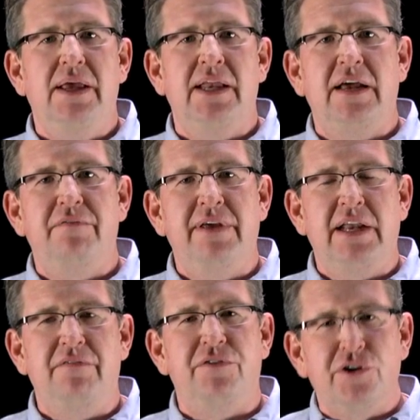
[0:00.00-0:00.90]
and
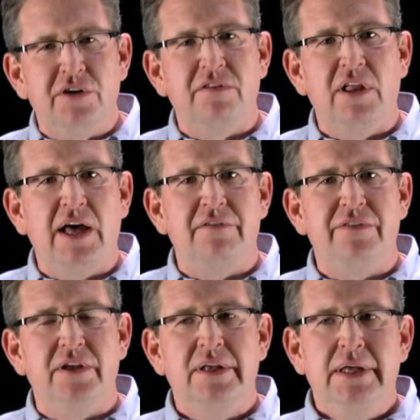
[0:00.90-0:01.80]
I've heard of a lot of
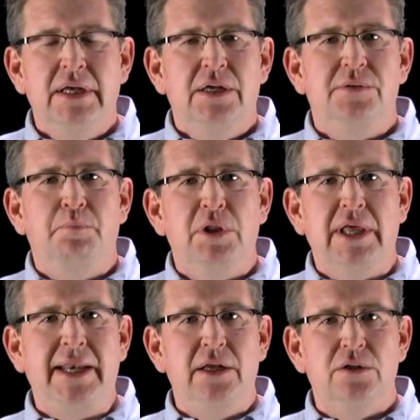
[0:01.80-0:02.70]
the
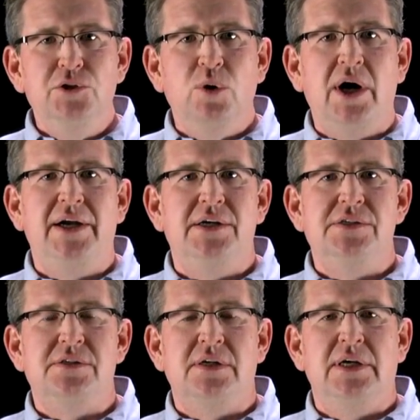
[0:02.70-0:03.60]
millennial new
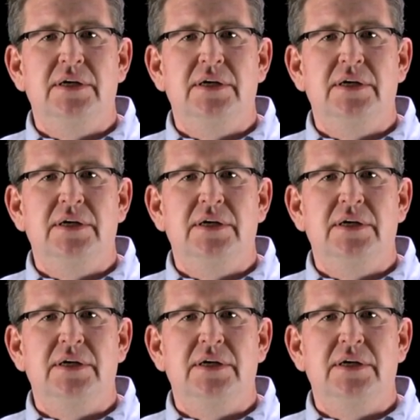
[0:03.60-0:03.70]
hires